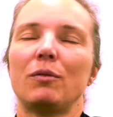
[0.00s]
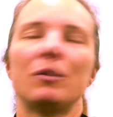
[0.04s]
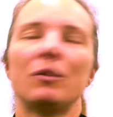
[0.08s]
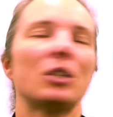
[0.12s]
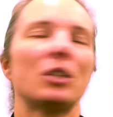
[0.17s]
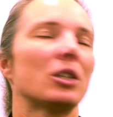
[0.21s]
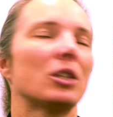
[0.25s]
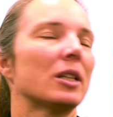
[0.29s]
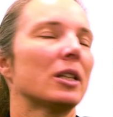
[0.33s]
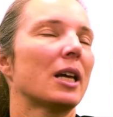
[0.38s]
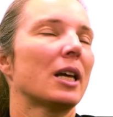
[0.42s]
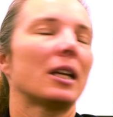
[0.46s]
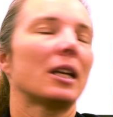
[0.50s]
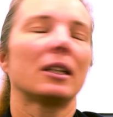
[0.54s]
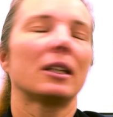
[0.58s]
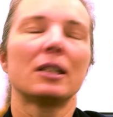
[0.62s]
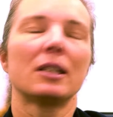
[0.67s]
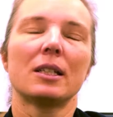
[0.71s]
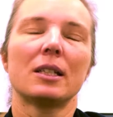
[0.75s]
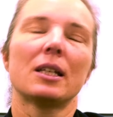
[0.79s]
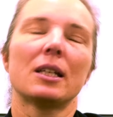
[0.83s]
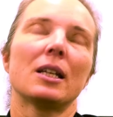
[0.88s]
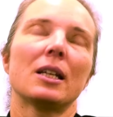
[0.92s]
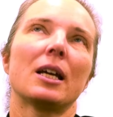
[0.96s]
efficient,
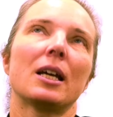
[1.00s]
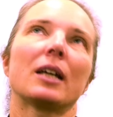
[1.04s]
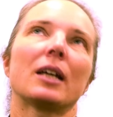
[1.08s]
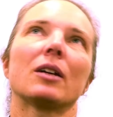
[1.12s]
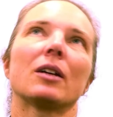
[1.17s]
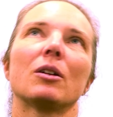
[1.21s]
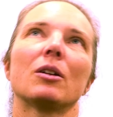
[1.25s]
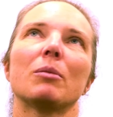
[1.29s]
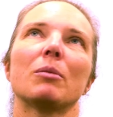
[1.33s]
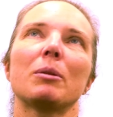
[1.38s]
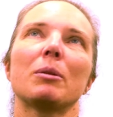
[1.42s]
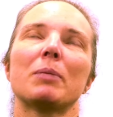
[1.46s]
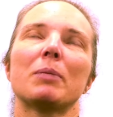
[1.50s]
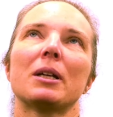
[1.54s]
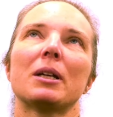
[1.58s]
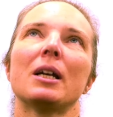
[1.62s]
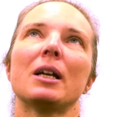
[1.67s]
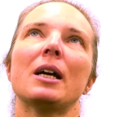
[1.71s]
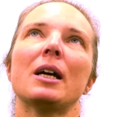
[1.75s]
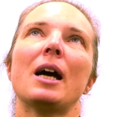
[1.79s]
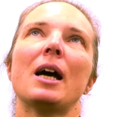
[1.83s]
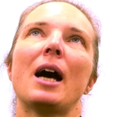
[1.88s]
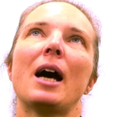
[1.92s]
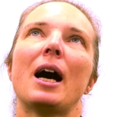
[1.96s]
elegant, and economic,
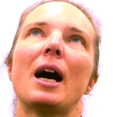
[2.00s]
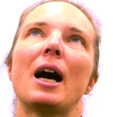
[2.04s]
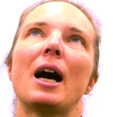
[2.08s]
but